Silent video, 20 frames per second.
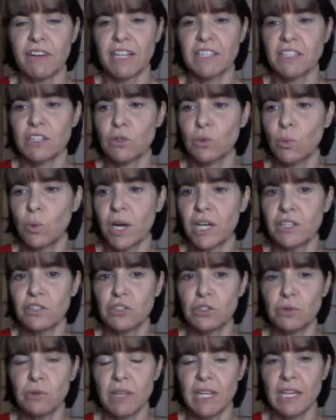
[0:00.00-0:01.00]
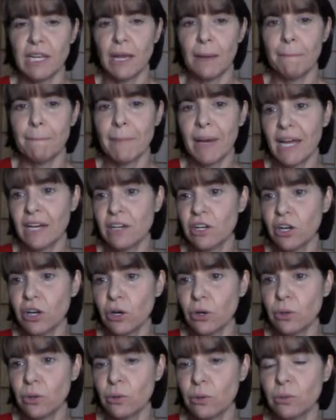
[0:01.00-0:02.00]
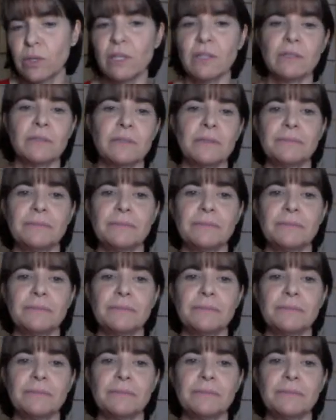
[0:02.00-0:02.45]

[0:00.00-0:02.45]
do the embed code, I'm